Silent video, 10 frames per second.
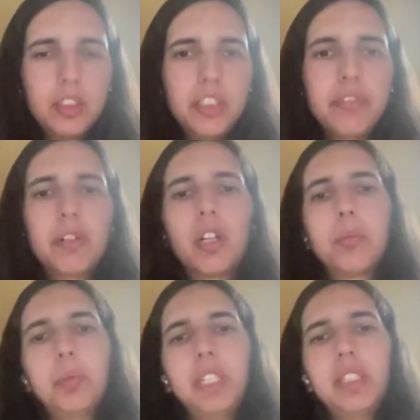
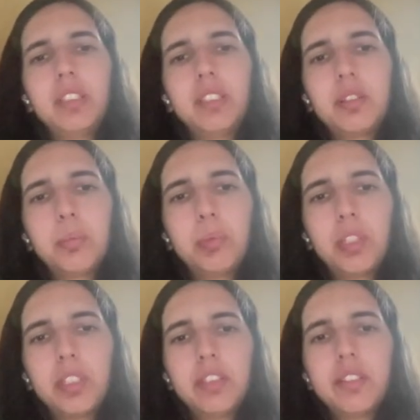uniform in the
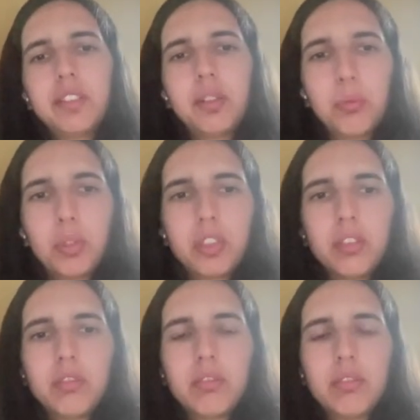support in the 0,
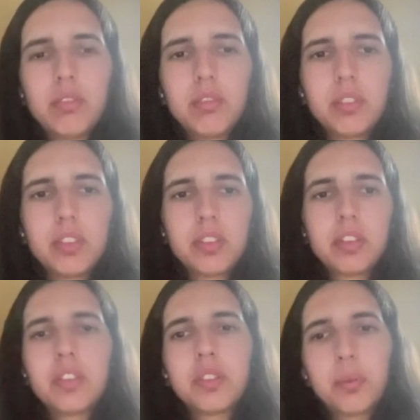1 to
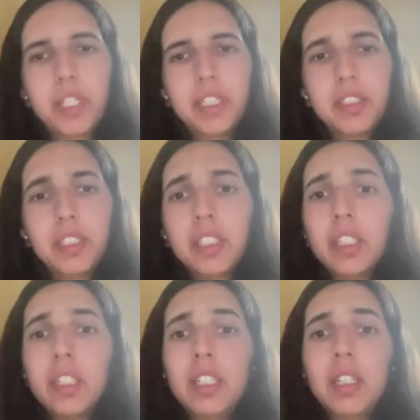the square.
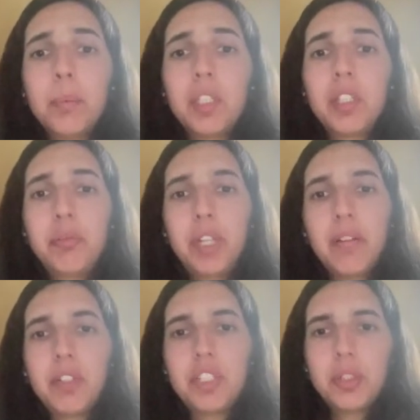But if we
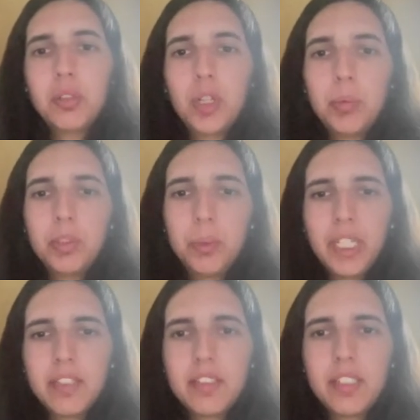have a Joe copula, we
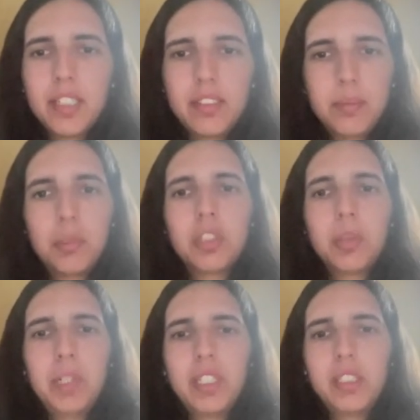can see that is more
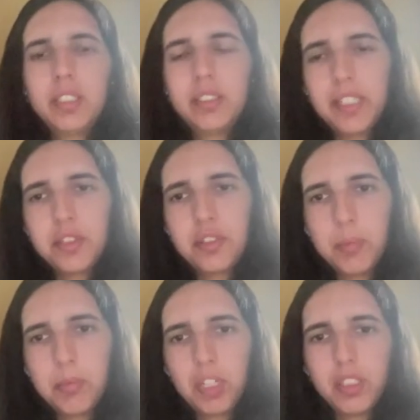dependent in the
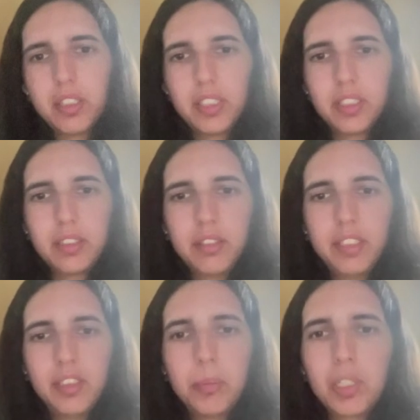extremes rather than
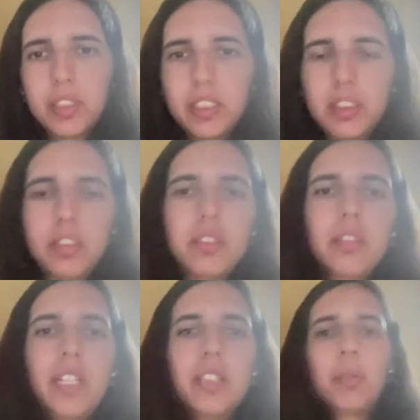in the body.
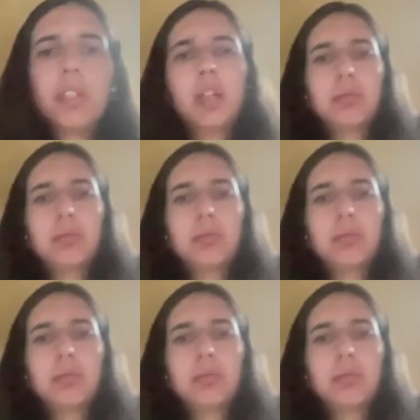So that's what